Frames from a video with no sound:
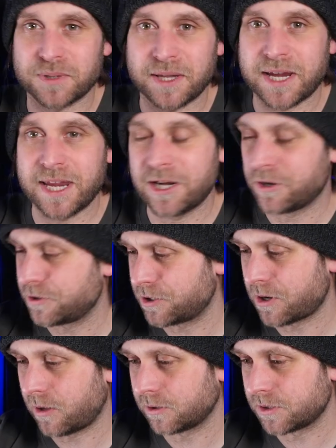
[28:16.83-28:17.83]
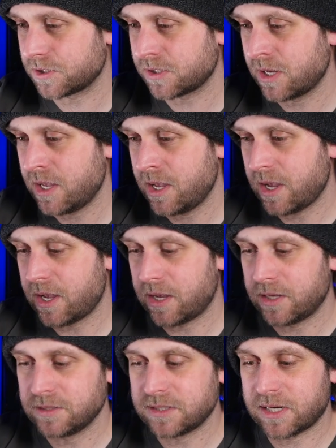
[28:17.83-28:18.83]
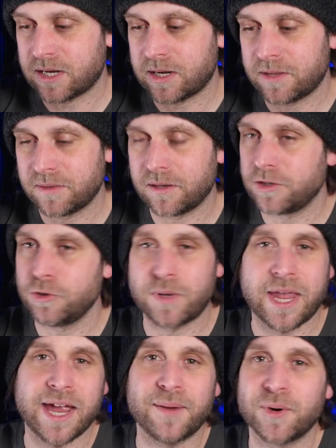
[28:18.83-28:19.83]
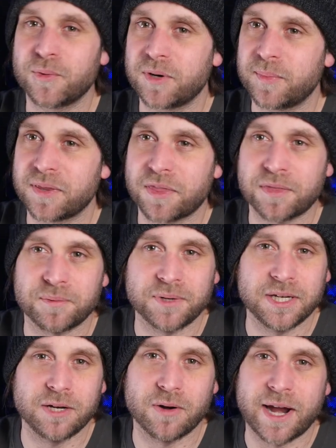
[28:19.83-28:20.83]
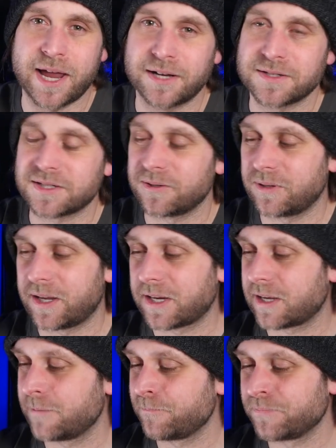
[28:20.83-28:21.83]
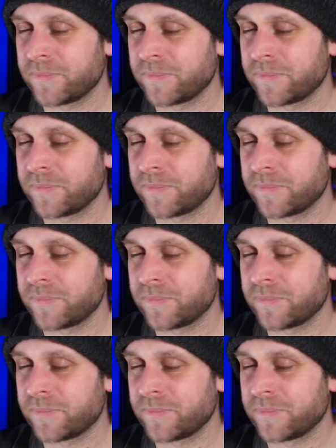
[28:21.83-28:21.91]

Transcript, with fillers: like $800 and uh, and the new camera would have been 3 grand so like